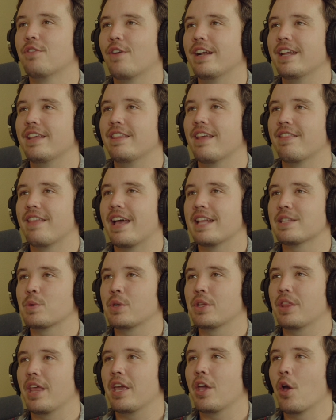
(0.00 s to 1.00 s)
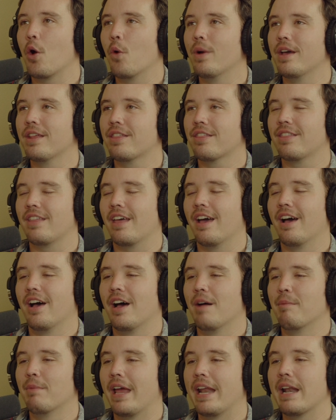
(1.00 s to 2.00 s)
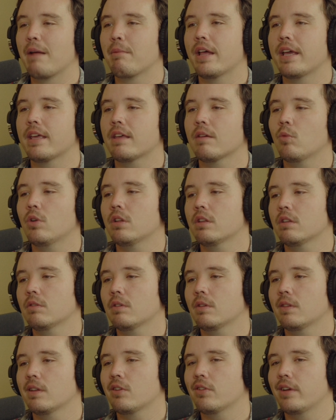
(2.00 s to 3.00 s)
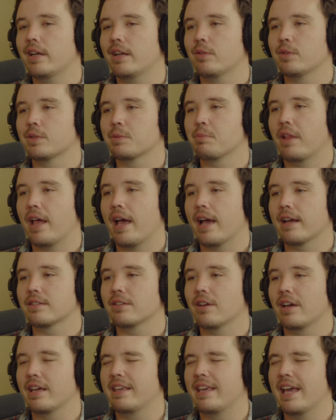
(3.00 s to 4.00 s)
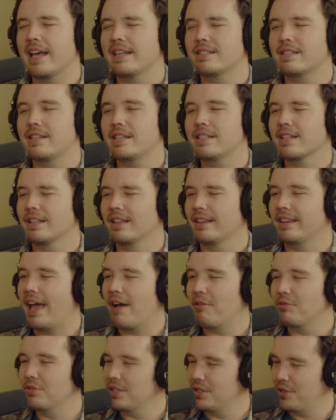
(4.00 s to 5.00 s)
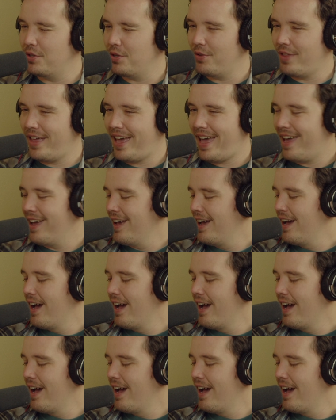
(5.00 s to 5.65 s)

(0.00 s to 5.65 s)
funny that that's where they go with. And I'm like, well, the creator was black, so I guess he's allowed to do that.